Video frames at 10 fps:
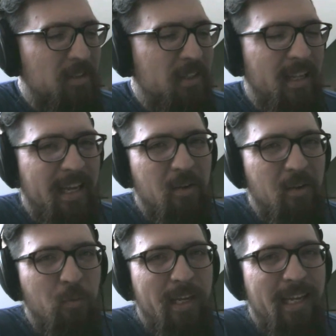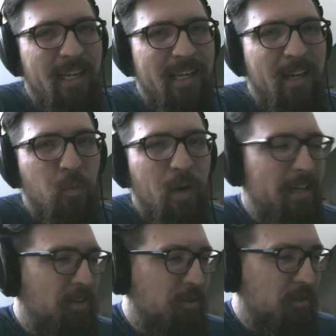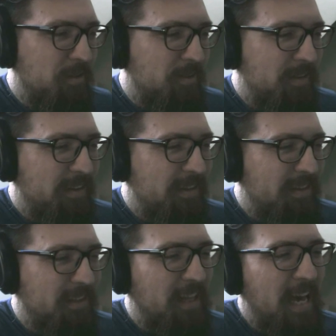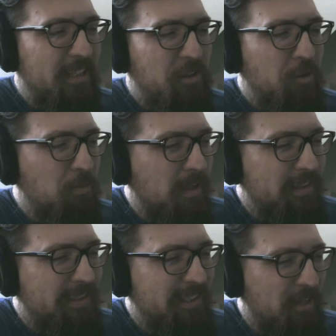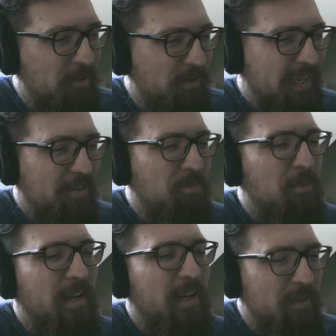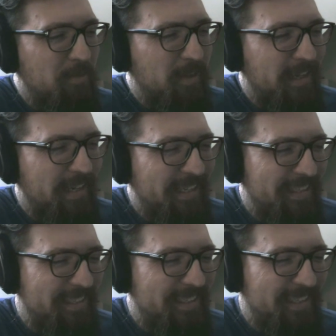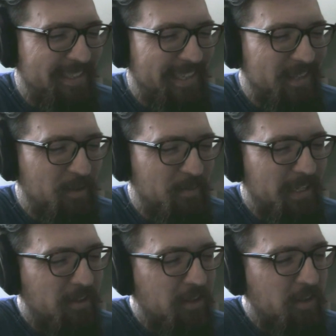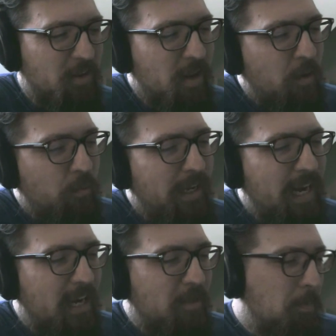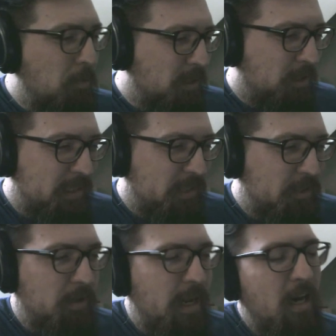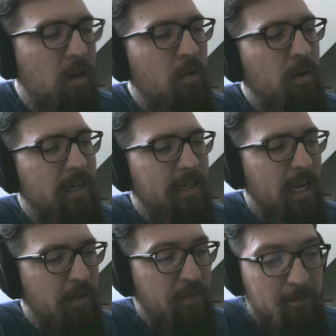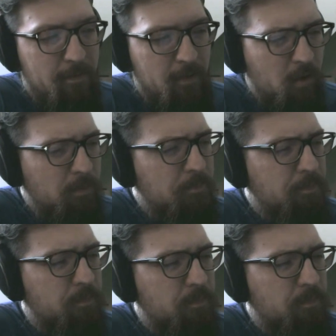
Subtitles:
So it's not like we can wait until the last 2 months, and kind of book everybody to get their opinion. So we can ask people what they're into now and kind of infer.